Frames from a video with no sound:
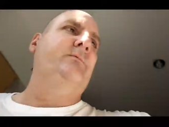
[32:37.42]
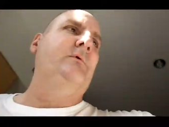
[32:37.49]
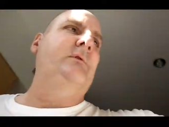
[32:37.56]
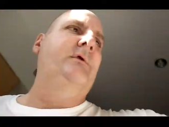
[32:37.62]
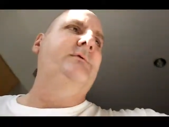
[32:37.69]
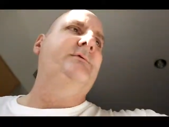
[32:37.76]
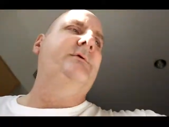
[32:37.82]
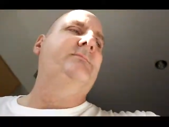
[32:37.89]
the
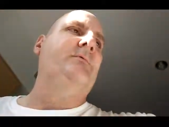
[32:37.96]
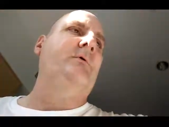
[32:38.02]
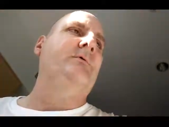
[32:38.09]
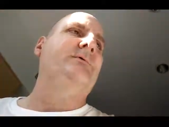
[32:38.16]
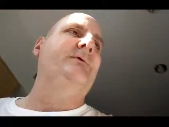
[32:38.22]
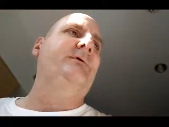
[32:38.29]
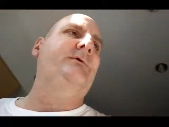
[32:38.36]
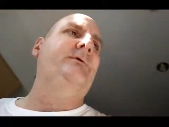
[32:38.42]
religious
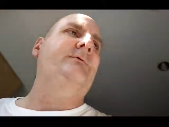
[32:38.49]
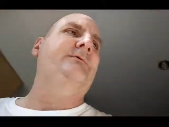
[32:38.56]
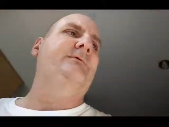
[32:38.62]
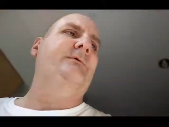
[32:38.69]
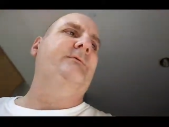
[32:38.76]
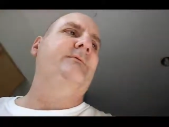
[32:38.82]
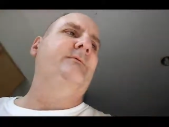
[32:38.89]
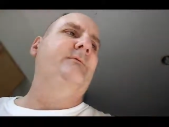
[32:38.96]

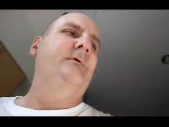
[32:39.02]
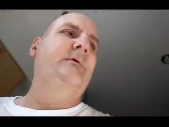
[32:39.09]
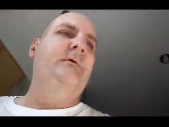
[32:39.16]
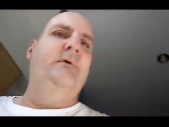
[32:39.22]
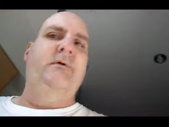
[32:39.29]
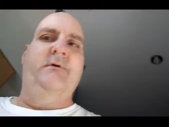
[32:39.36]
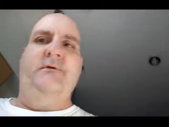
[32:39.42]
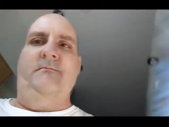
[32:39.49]
persecution.
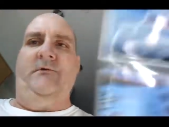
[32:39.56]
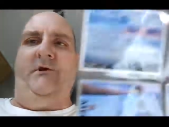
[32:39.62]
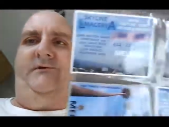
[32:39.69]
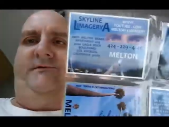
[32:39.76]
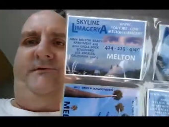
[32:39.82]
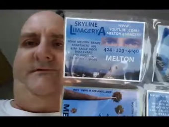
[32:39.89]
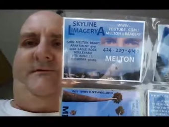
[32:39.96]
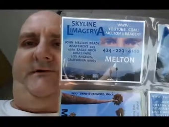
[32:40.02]

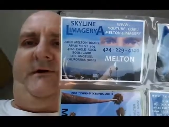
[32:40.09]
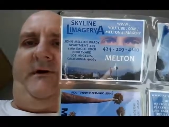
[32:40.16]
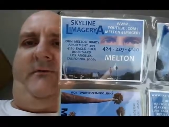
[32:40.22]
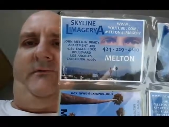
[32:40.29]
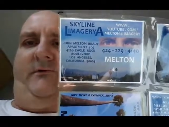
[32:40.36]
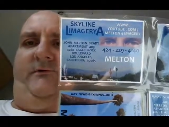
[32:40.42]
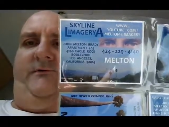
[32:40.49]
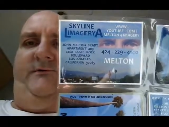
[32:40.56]
Places a
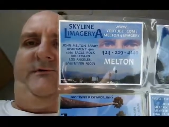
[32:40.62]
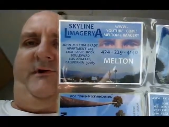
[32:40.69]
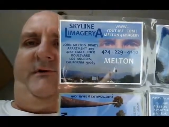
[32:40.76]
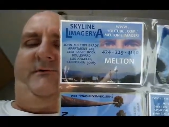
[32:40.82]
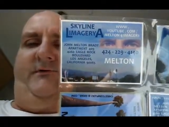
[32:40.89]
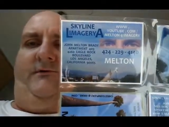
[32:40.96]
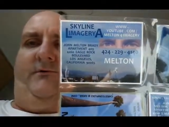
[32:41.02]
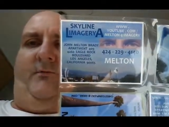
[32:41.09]
cowardly
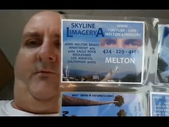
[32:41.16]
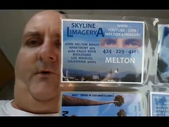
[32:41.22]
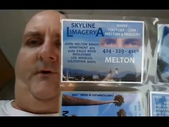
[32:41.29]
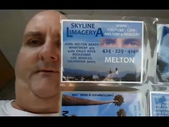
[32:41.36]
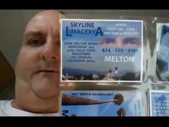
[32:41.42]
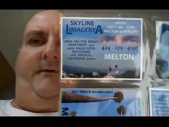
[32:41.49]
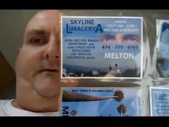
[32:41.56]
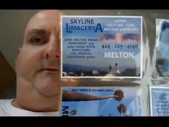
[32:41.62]
Hussein in the
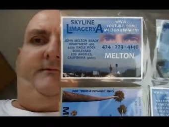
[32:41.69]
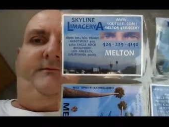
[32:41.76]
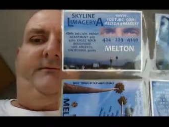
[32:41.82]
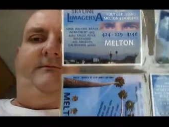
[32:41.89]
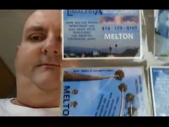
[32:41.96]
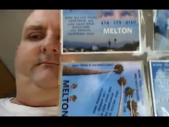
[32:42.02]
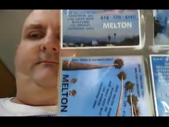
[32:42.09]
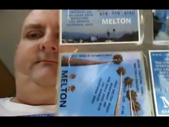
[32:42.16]
White House
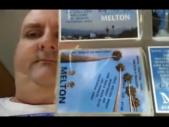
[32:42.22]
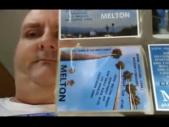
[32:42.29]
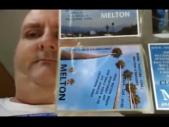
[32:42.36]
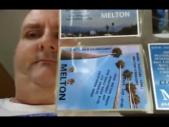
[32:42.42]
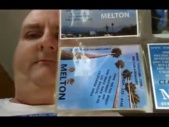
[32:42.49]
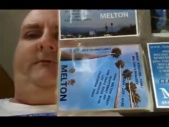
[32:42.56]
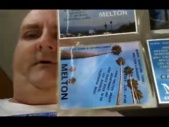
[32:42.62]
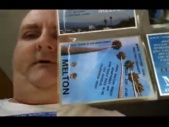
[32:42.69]

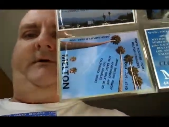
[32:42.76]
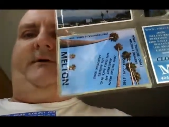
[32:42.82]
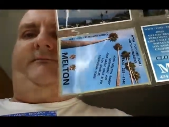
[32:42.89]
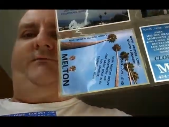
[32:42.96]
right